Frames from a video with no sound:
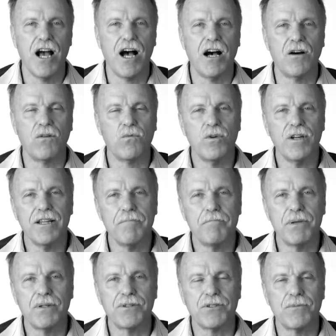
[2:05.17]
really
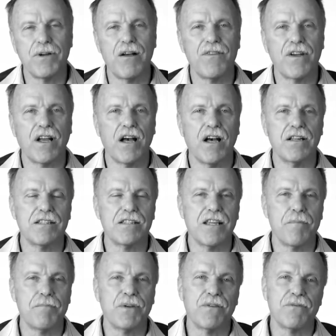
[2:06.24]
built around the
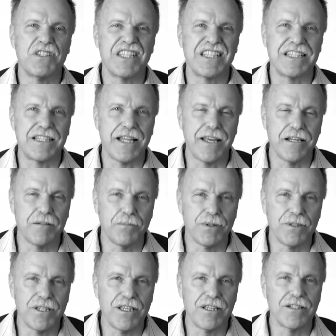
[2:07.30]
concept of
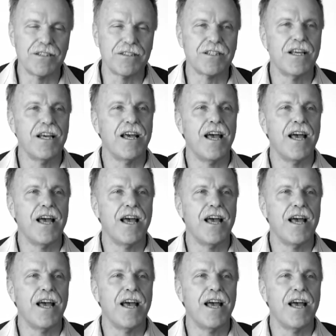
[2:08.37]
sustainable yield